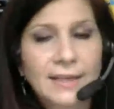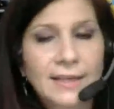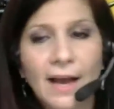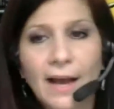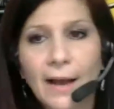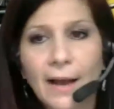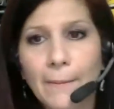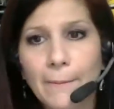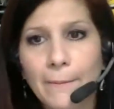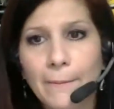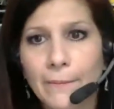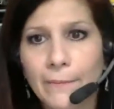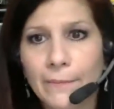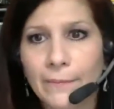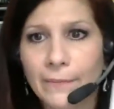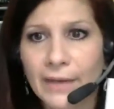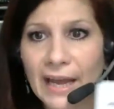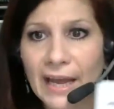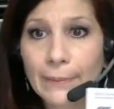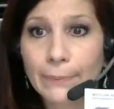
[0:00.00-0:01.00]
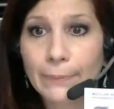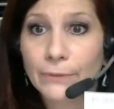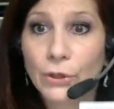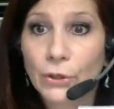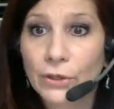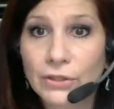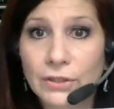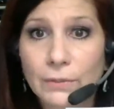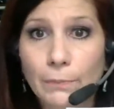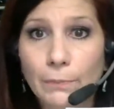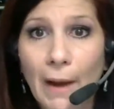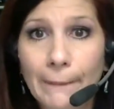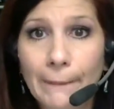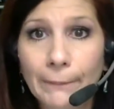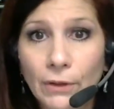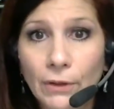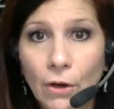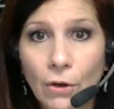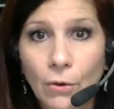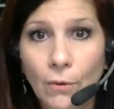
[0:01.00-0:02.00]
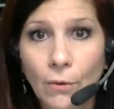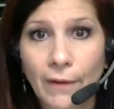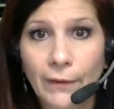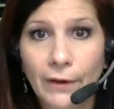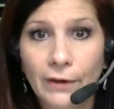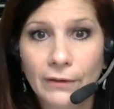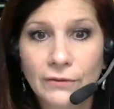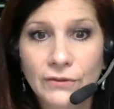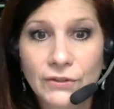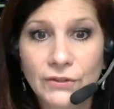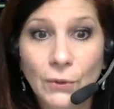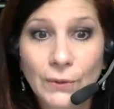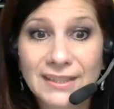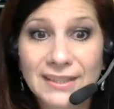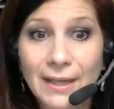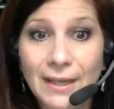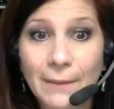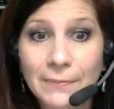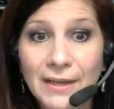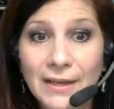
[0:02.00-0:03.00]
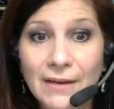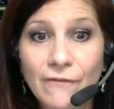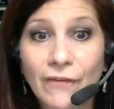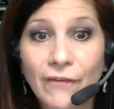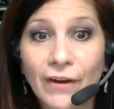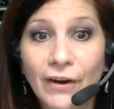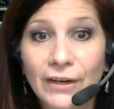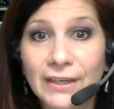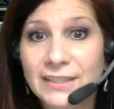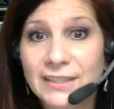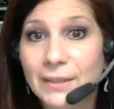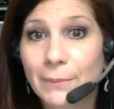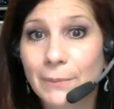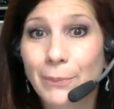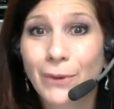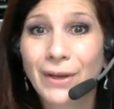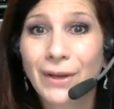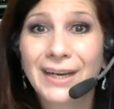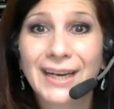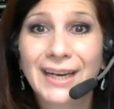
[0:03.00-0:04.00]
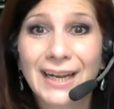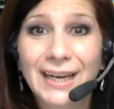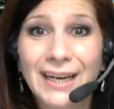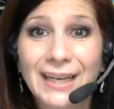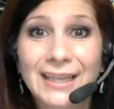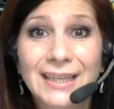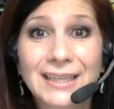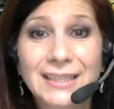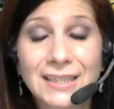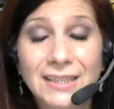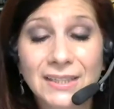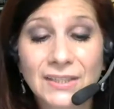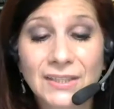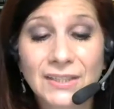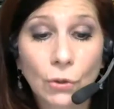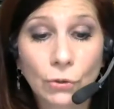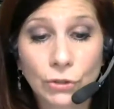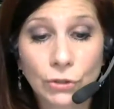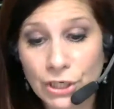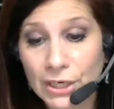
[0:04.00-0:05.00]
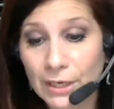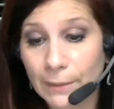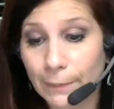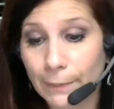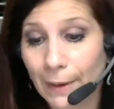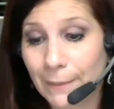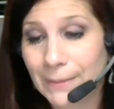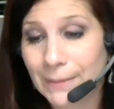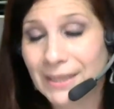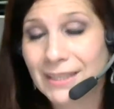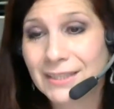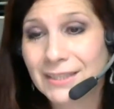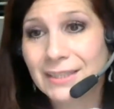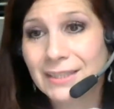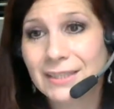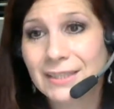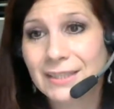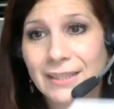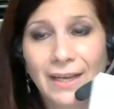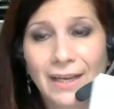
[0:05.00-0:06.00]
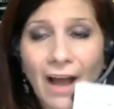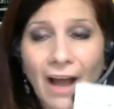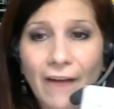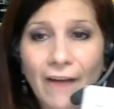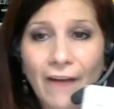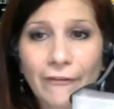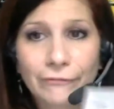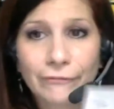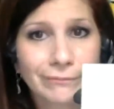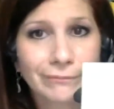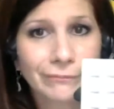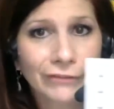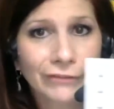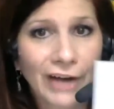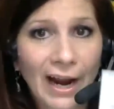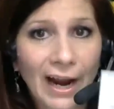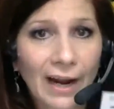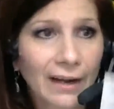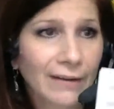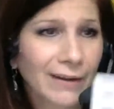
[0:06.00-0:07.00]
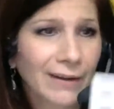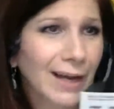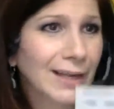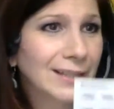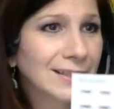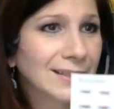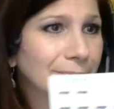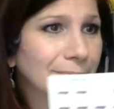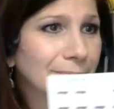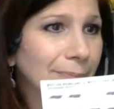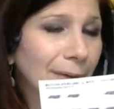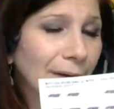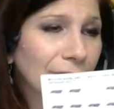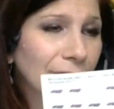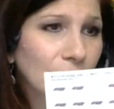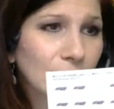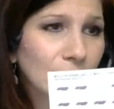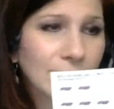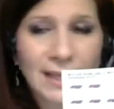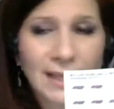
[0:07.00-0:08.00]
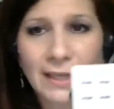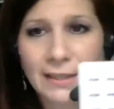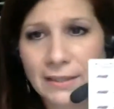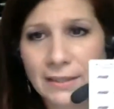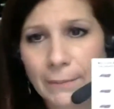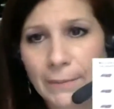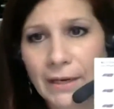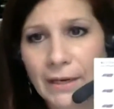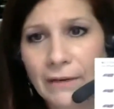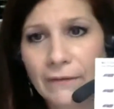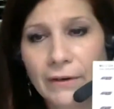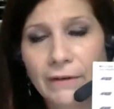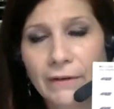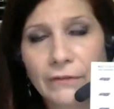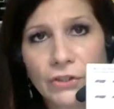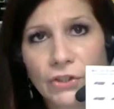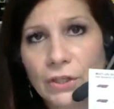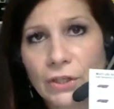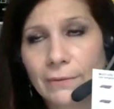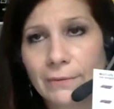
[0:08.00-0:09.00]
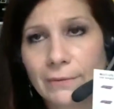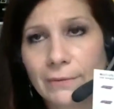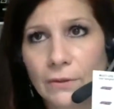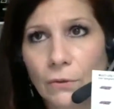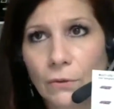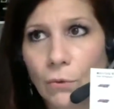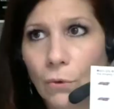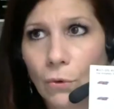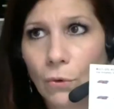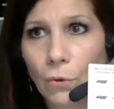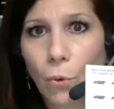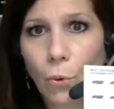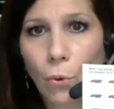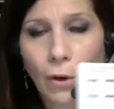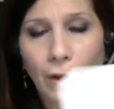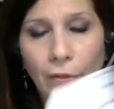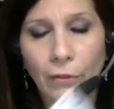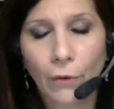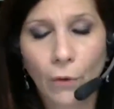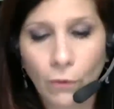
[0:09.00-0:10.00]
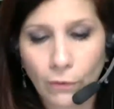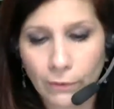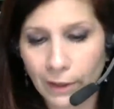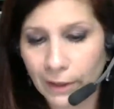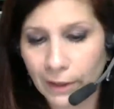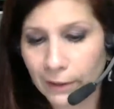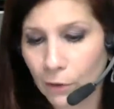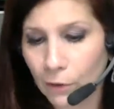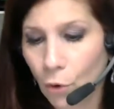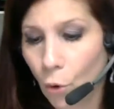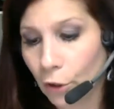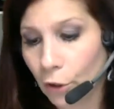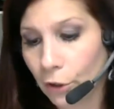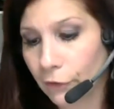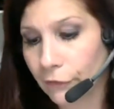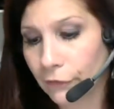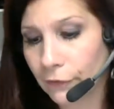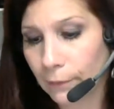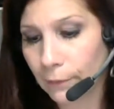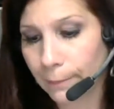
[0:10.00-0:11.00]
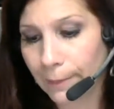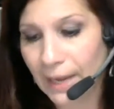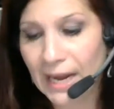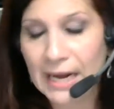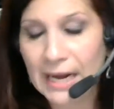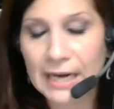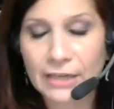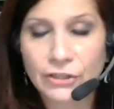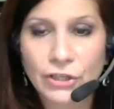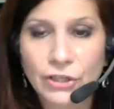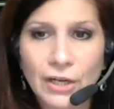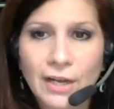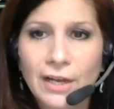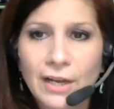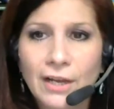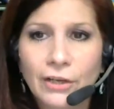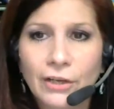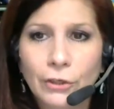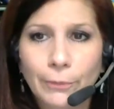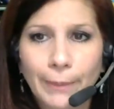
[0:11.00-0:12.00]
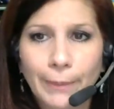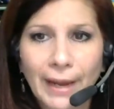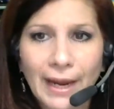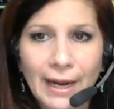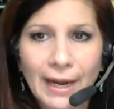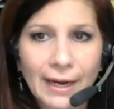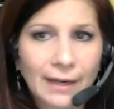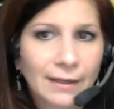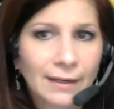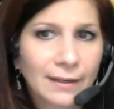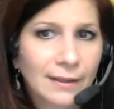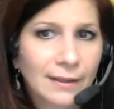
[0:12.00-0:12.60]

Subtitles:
you can just pop your logo on there. So it's something very simple. And again, this is so cheap. I mean, this is a few cents. I mean, even if the sheet was a quarter for the page, you're paying,